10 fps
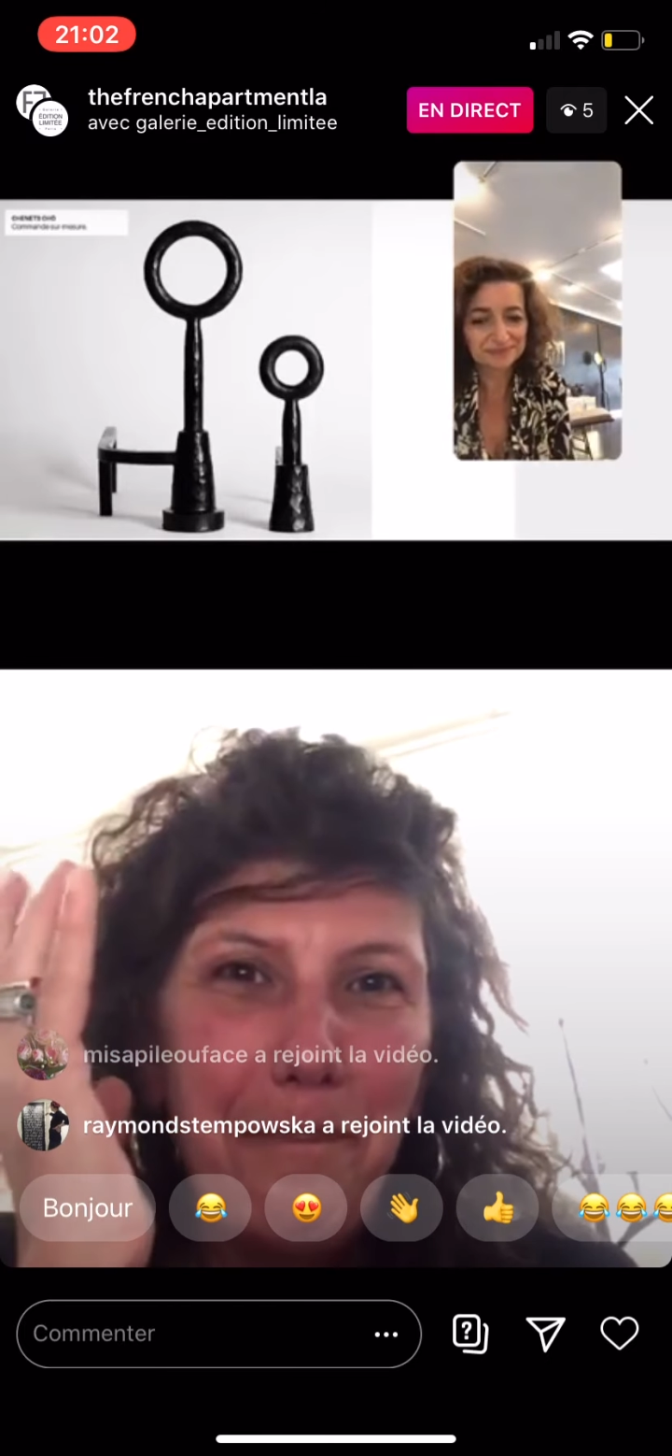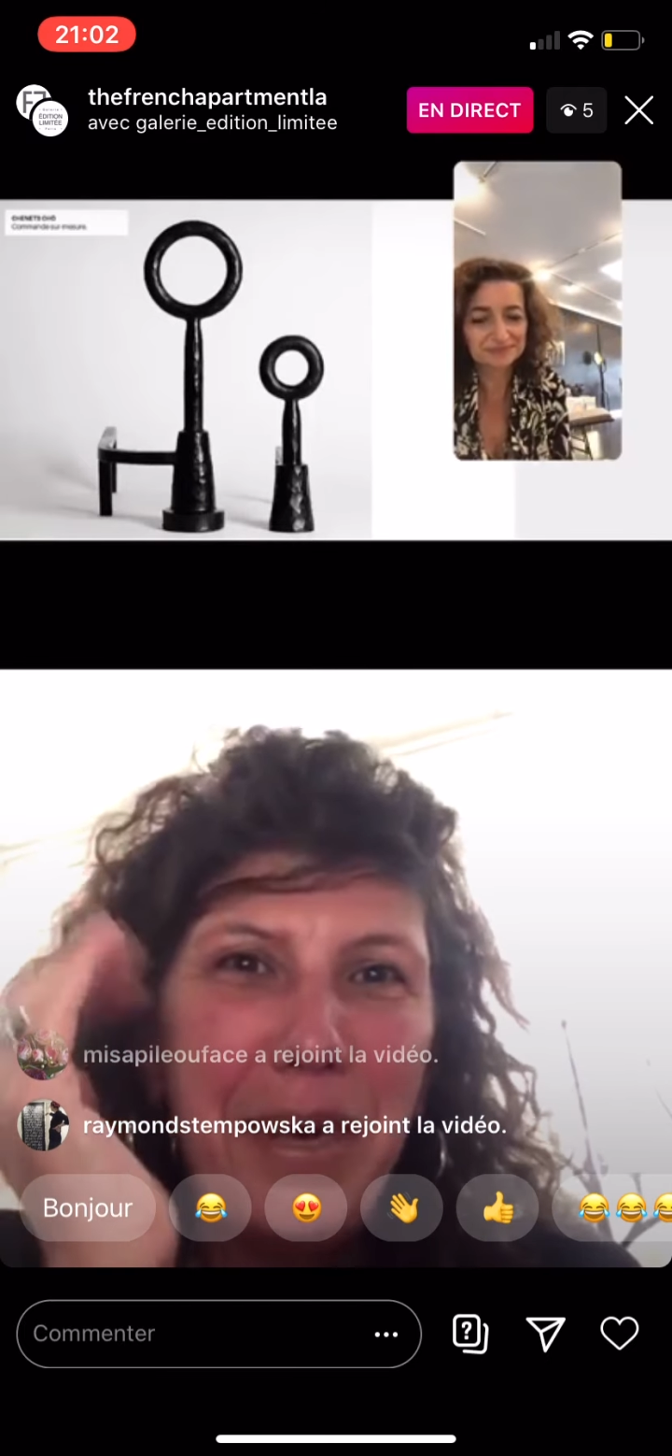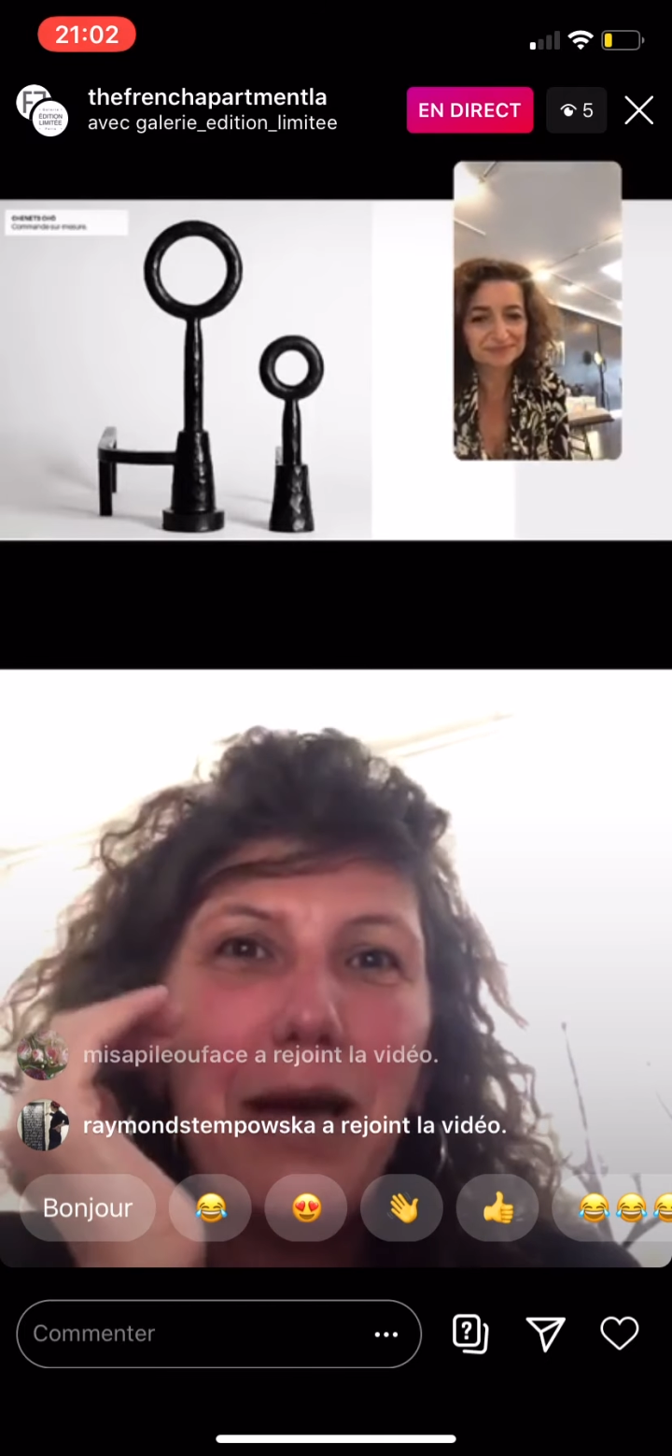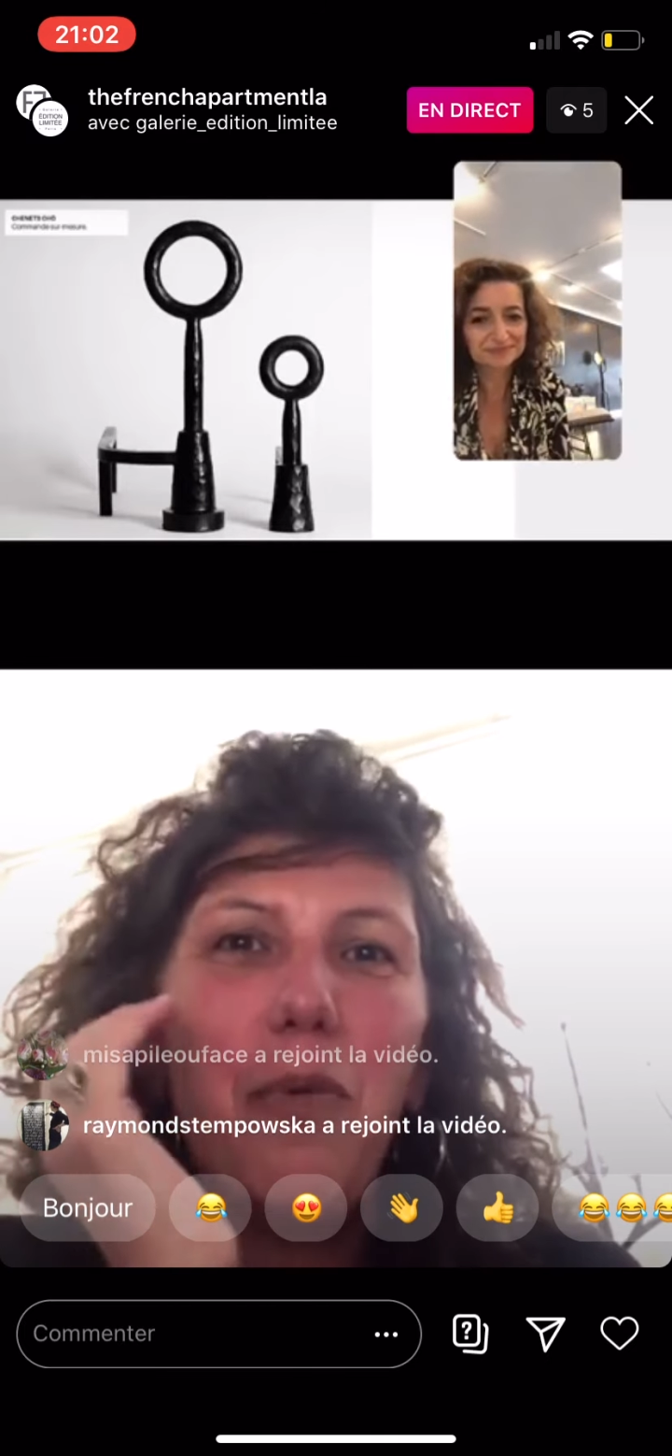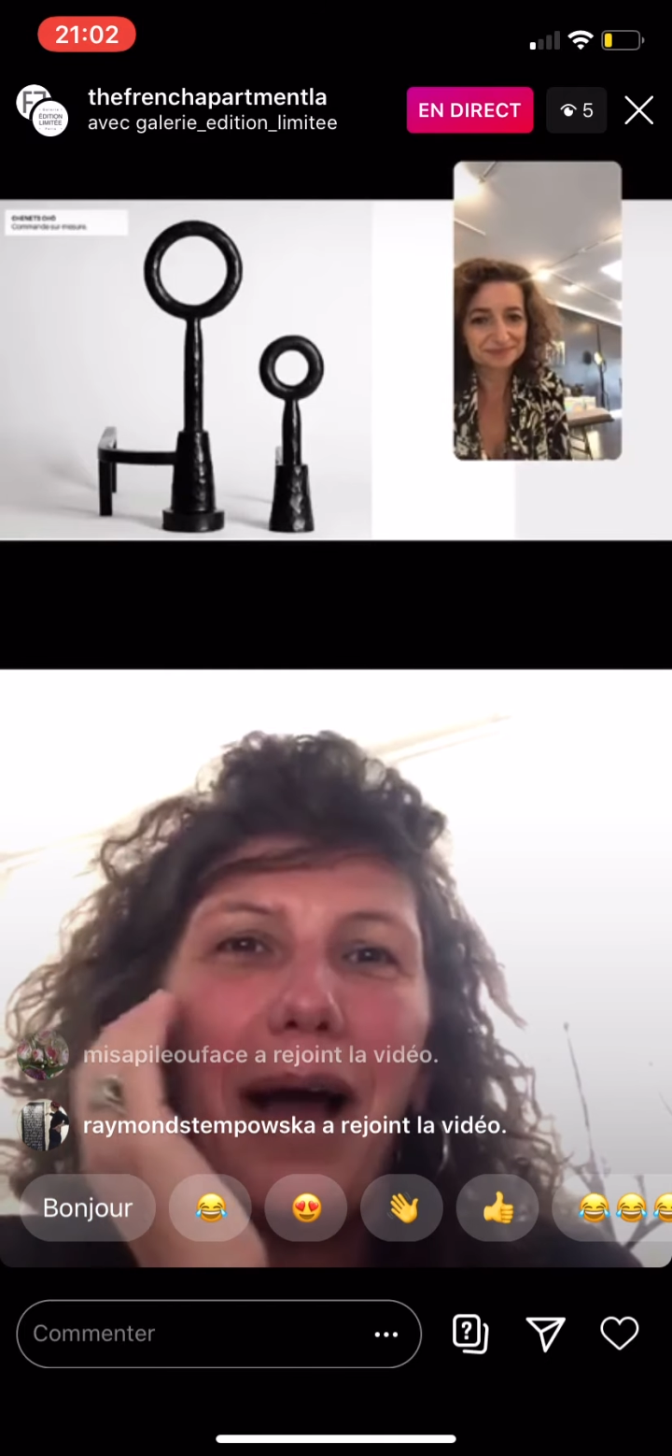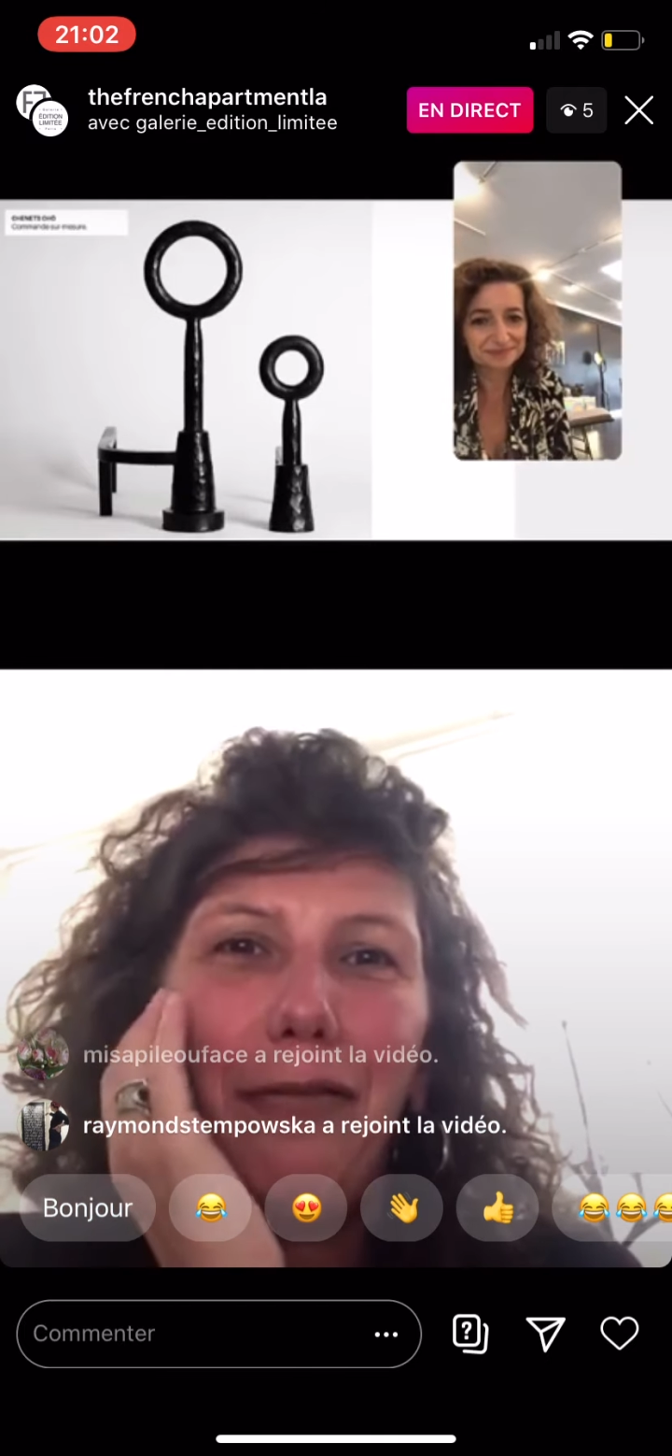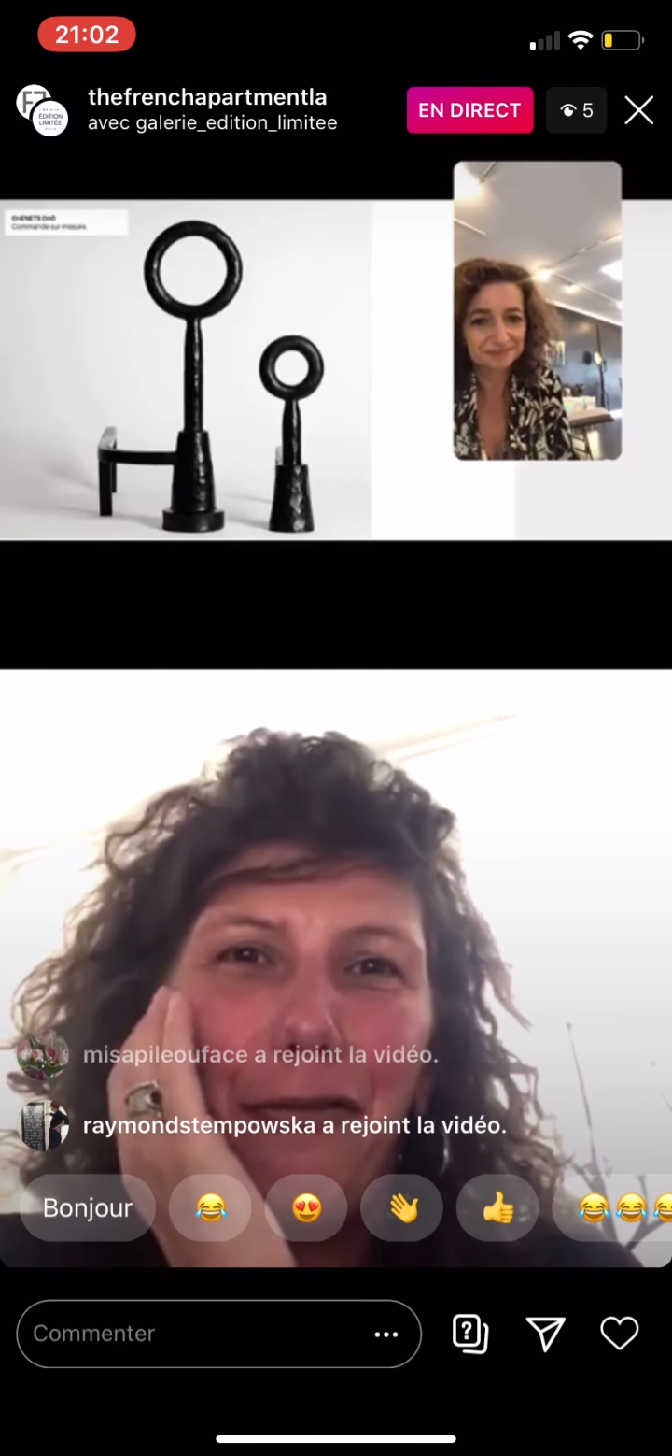big one